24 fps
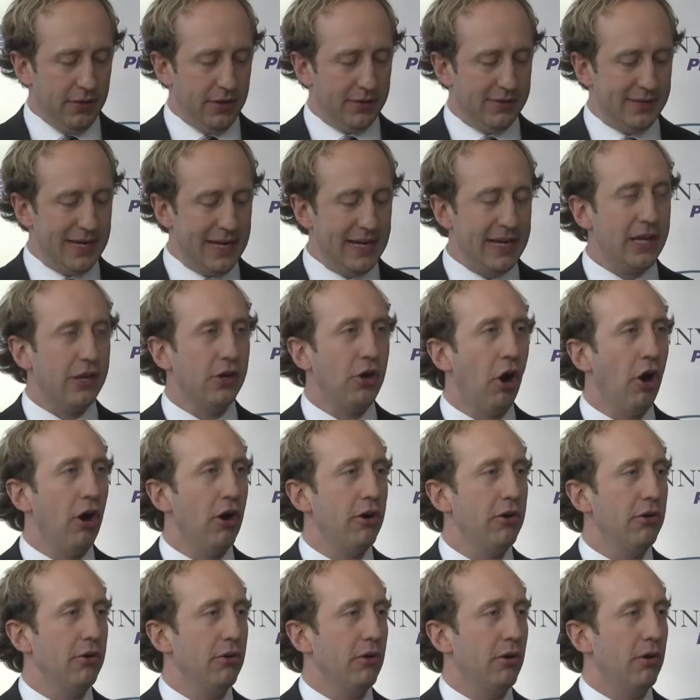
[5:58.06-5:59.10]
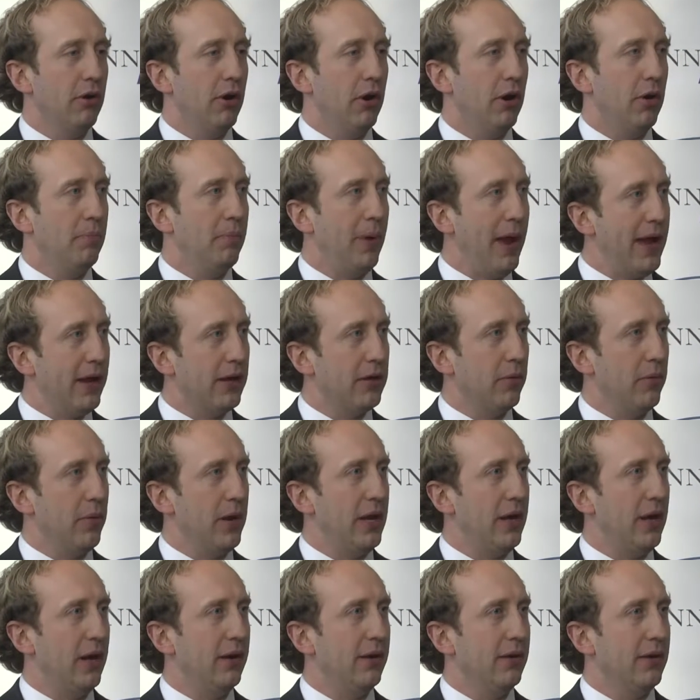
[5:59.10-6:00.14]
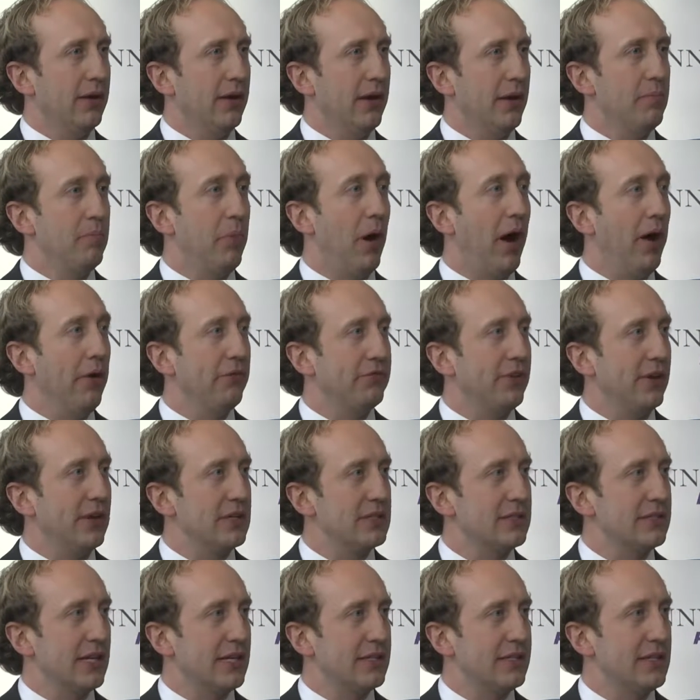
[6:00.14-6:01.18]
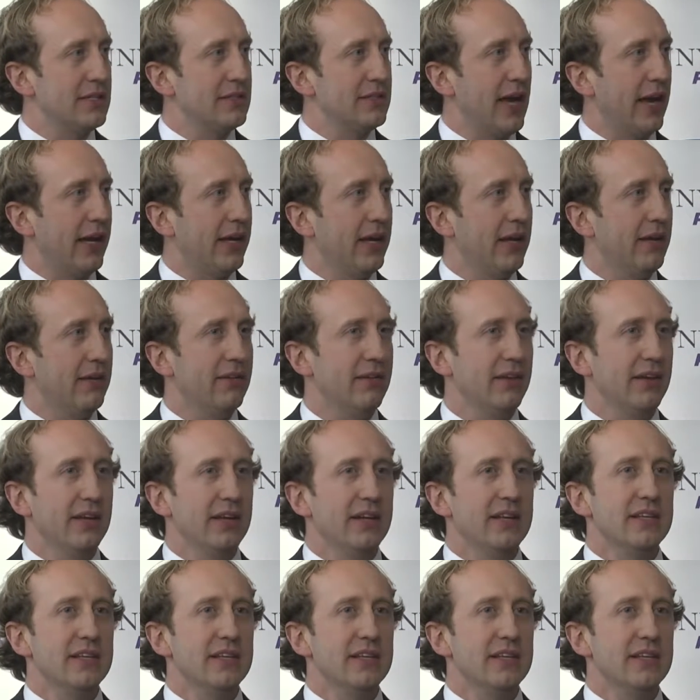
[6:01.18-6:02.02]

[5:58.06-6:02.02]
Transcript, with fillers: the TD Garden Bank Arena in Boston at 62nd,